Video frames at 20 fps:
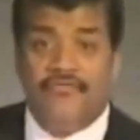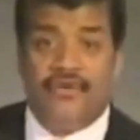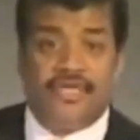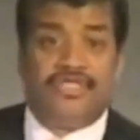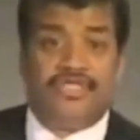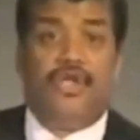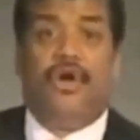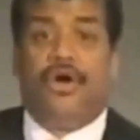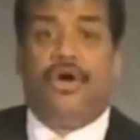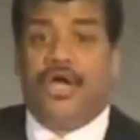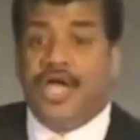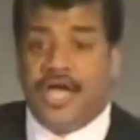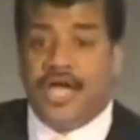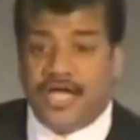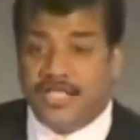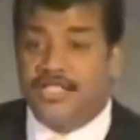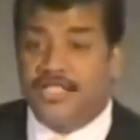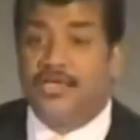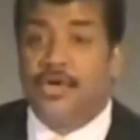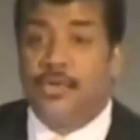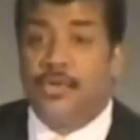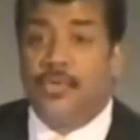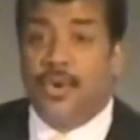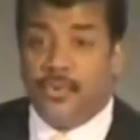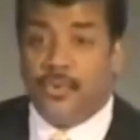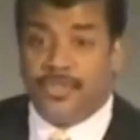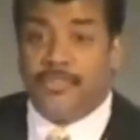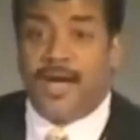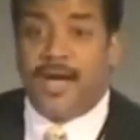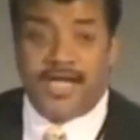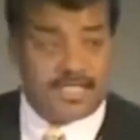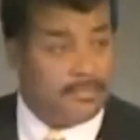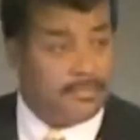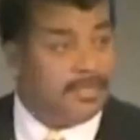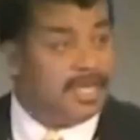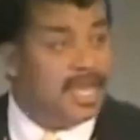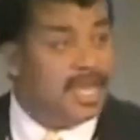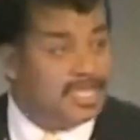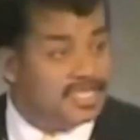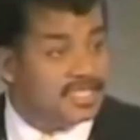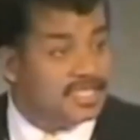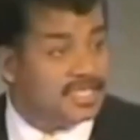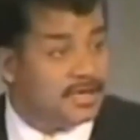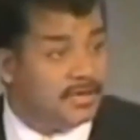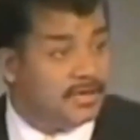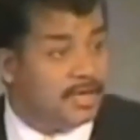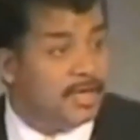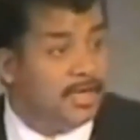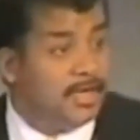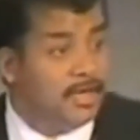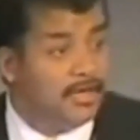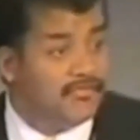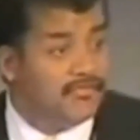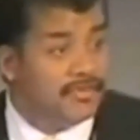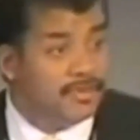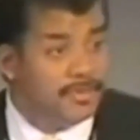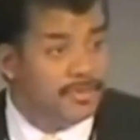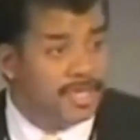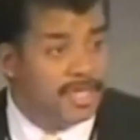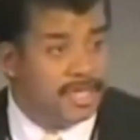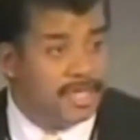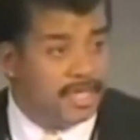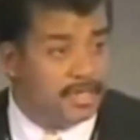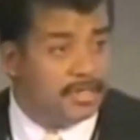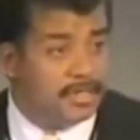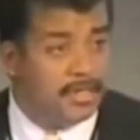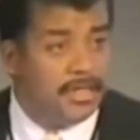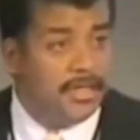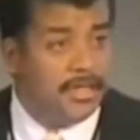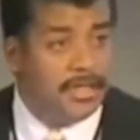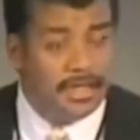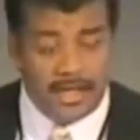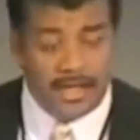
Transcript: for as long as what was possibly necessary from the beginning